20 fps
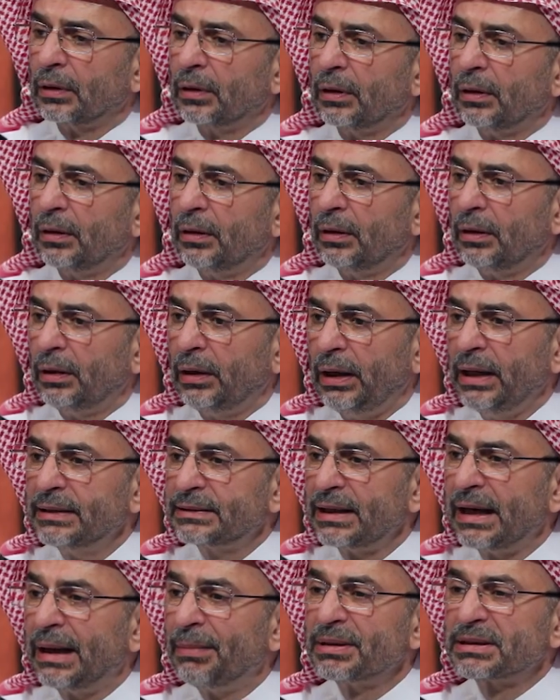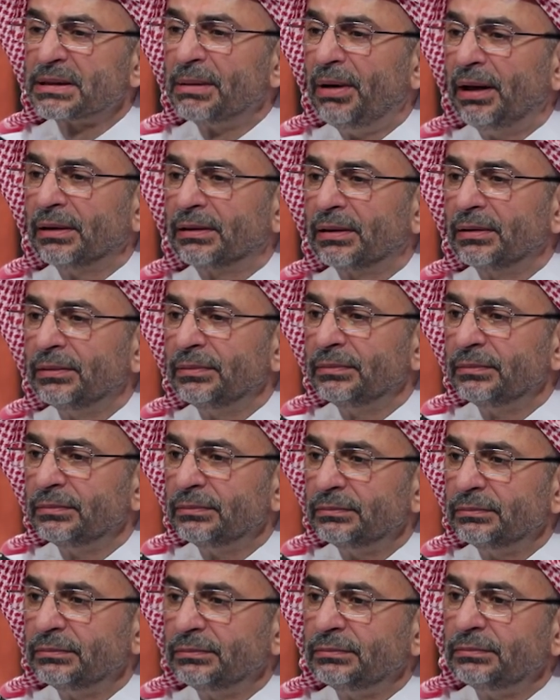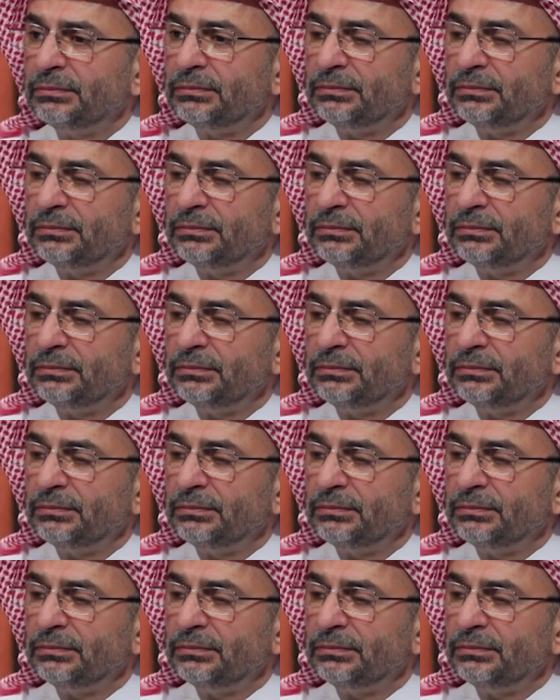They have no lasting impact.